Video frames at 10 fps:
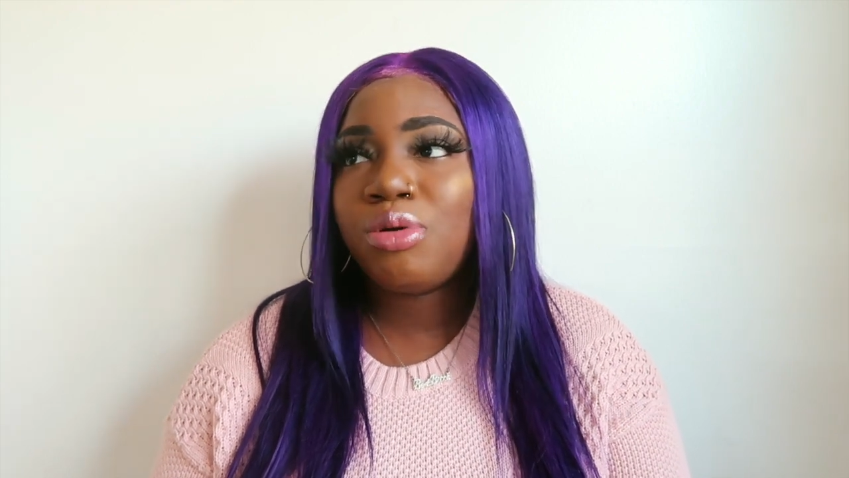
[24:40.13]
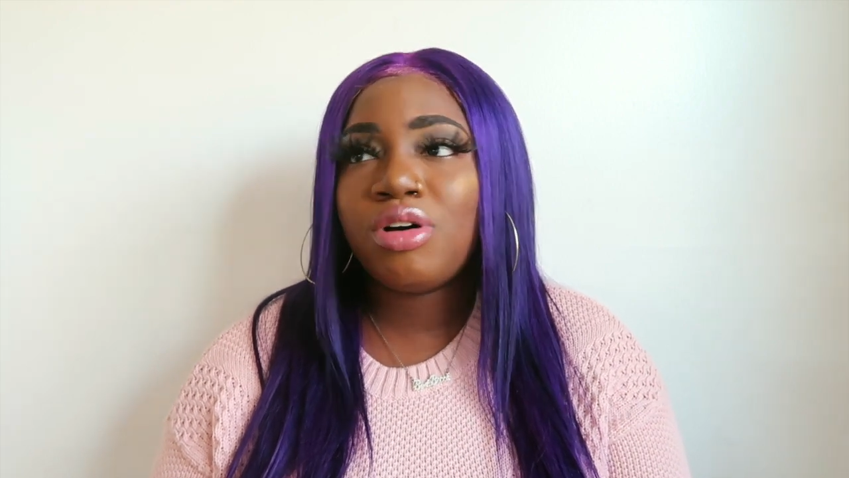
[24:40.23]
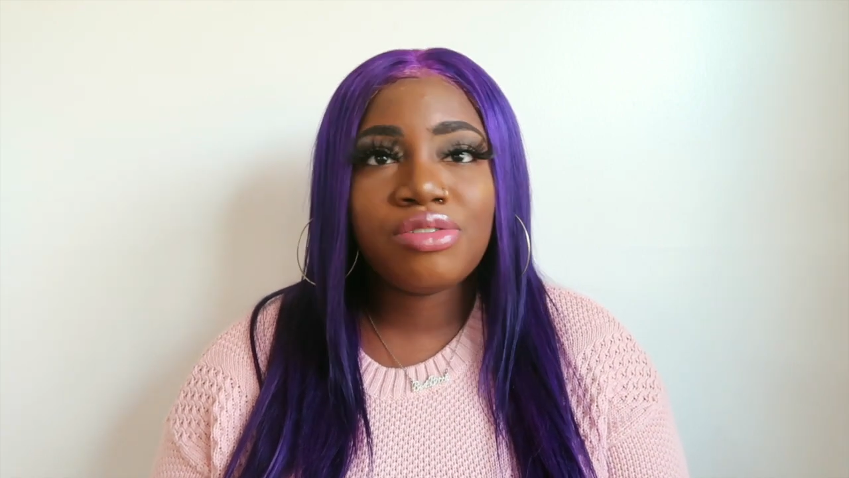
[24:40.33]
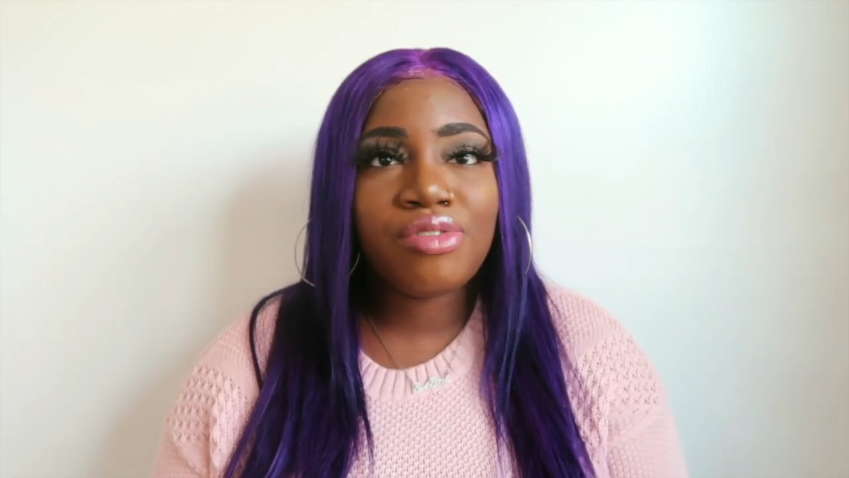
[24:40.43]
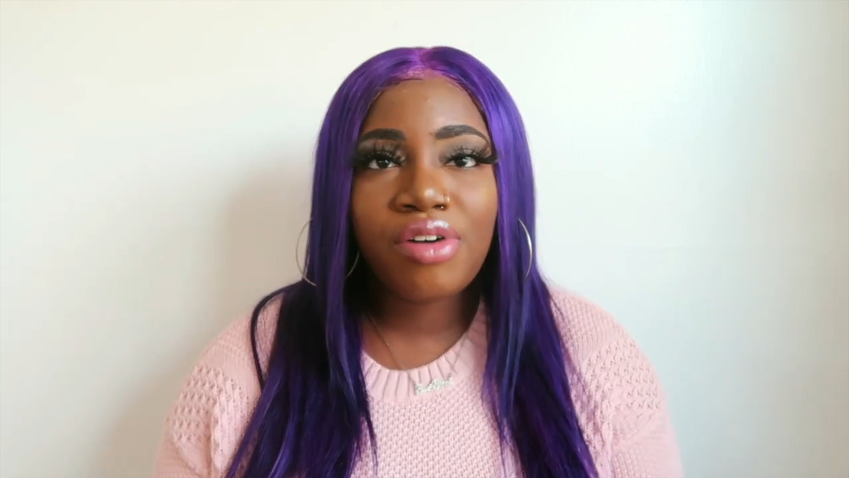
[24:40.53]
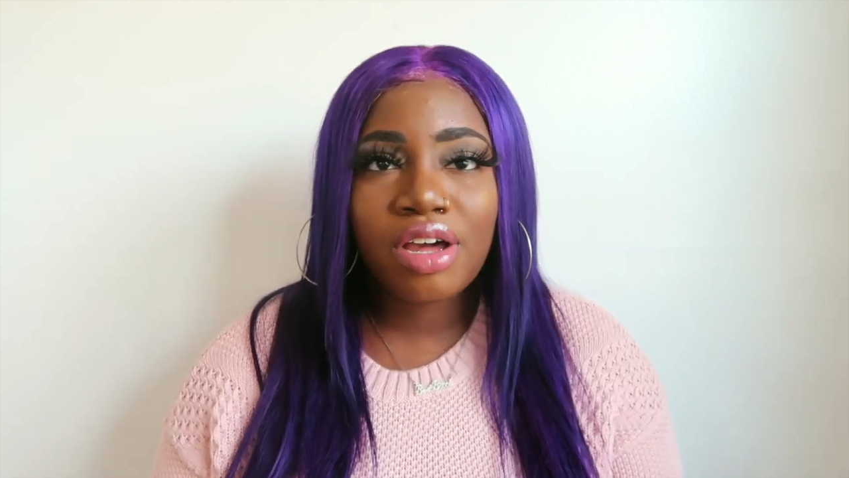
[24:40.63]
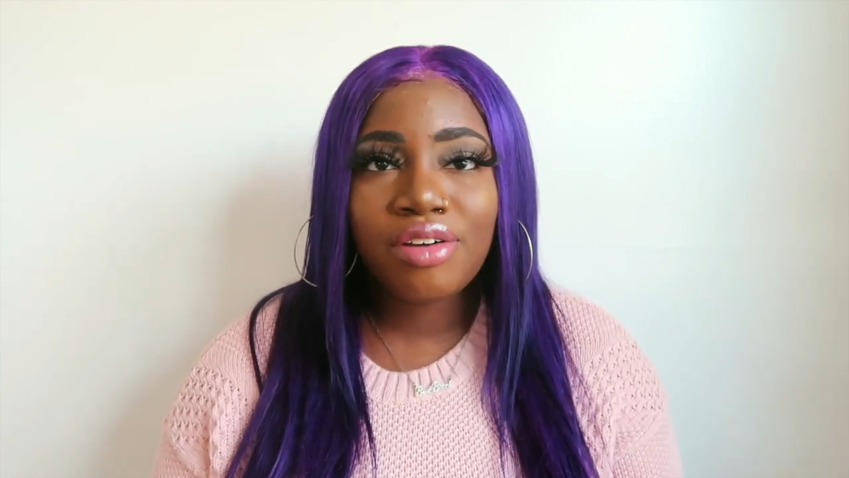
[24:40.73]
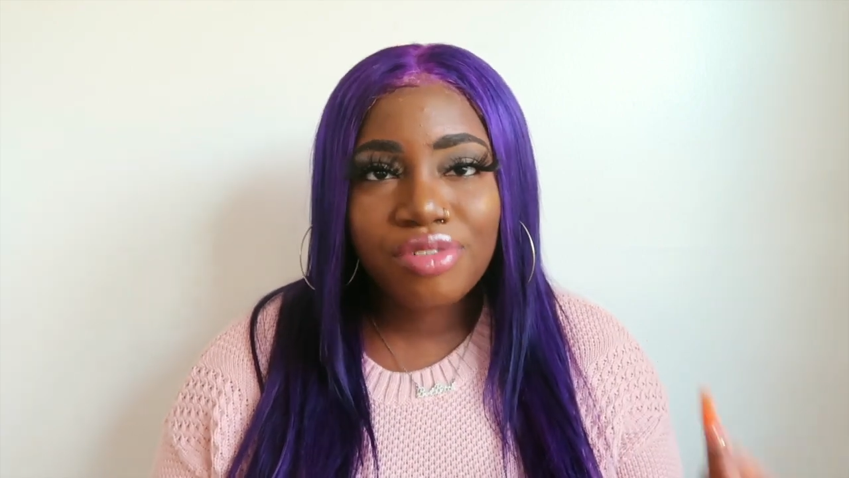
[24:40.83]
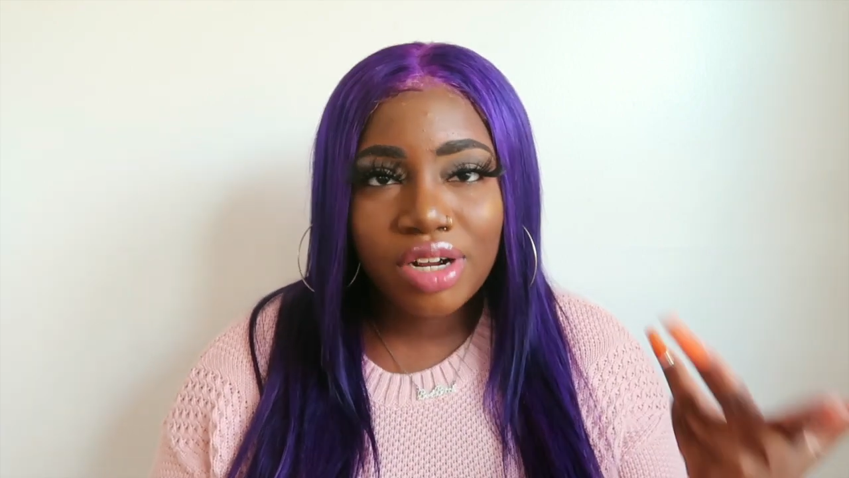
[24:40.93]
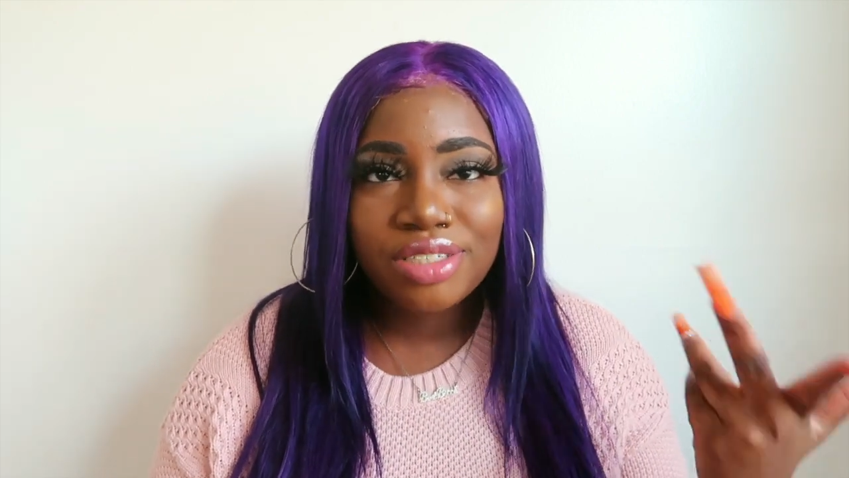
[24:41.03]
bought some
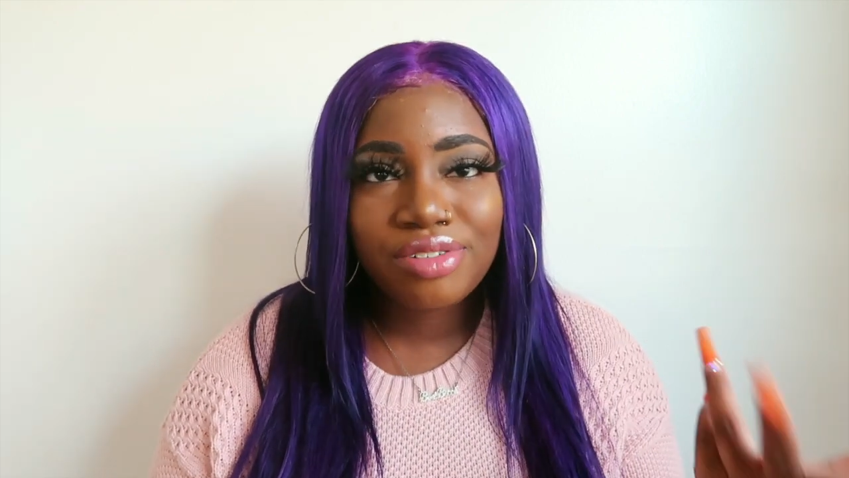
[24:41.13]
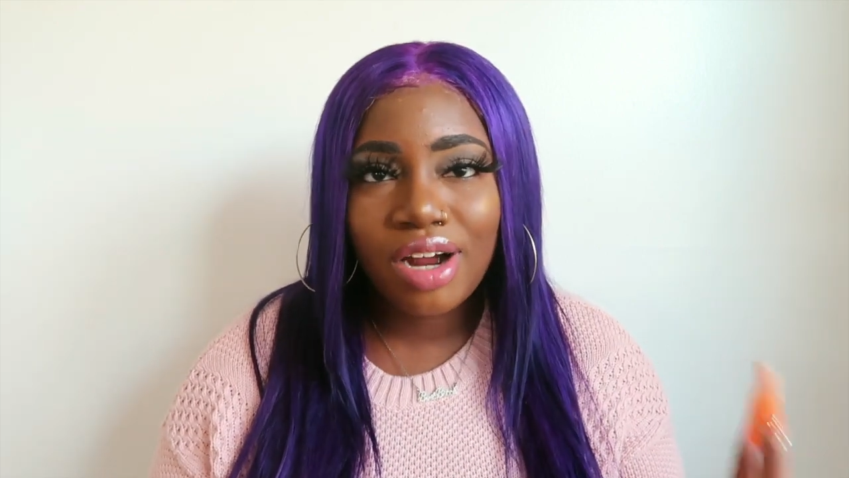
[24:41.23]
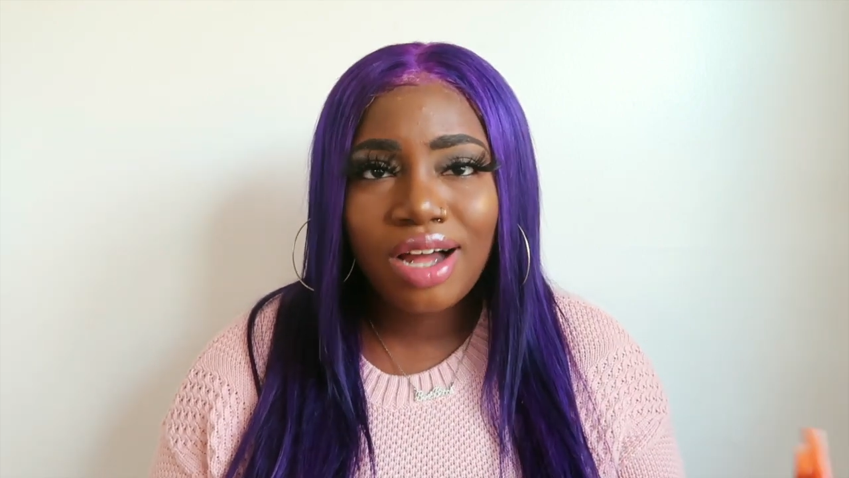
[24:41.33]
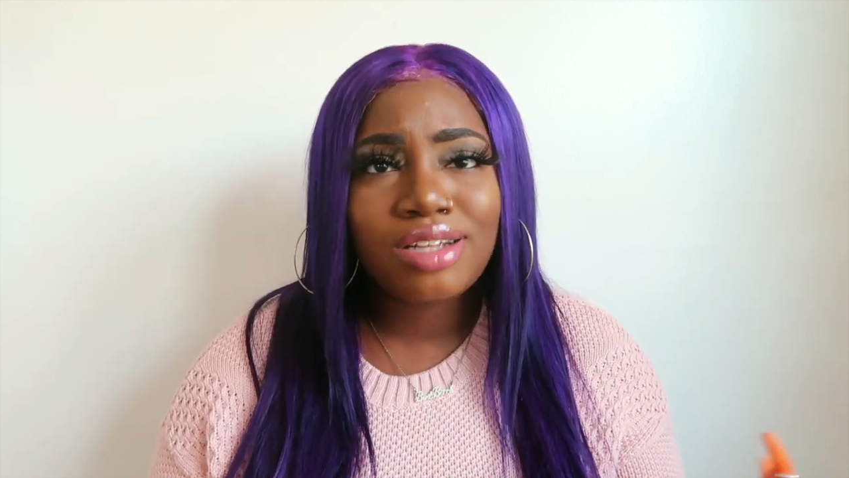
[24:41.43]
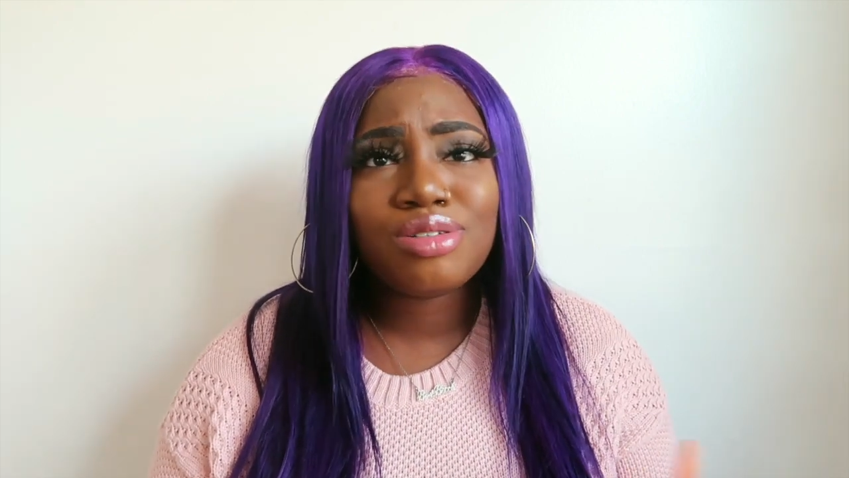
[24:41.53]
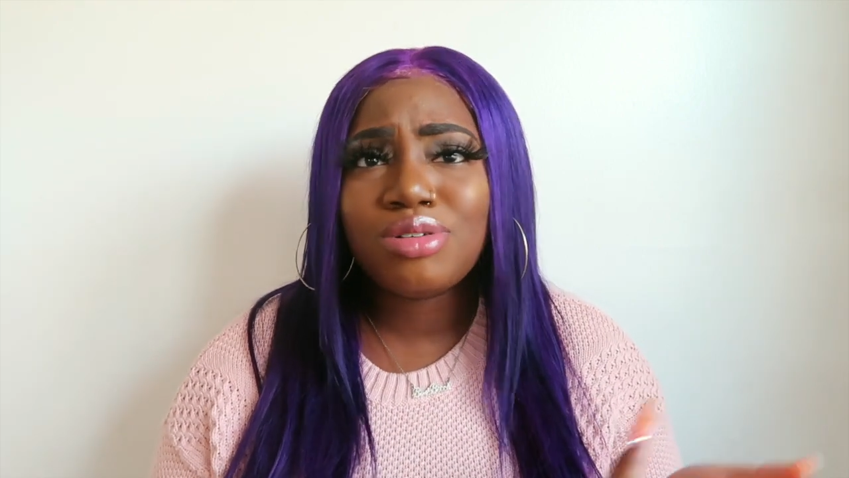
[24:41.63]
fucking french fries